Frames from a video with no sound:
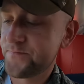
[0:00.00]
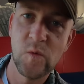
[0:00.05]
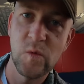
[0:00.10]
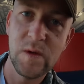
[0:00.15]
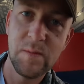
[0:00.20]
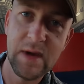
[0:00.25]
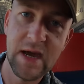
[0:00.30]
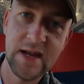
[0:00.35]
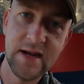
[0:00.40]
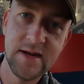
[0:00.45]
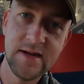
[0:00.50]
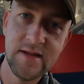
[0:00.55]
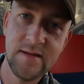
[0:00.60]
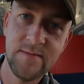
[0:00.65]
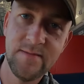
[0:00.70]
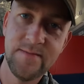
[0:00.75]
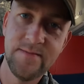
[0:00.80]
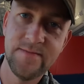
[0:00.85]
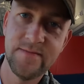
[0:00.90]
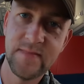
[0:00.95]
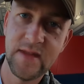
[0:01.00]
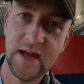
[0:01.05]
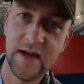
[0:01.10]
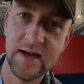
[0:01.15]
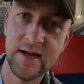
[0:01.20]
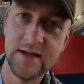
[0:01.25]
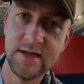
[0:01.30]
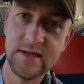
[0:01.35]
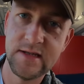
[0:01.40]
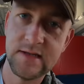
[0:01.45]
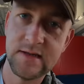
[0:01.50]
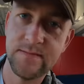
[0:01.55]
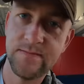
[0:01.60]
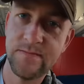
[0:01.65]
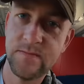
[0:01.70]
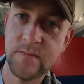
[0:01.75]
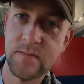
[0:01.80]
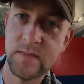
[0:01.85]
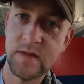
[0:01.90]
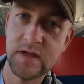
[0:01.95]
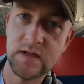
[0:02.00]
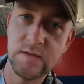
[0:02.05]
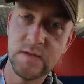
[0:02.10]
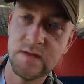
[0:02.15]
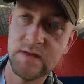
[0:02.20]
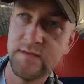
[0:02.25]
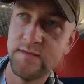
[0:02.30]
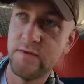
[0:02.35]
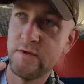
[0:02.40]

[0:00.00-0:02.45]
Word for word: We made it and this was a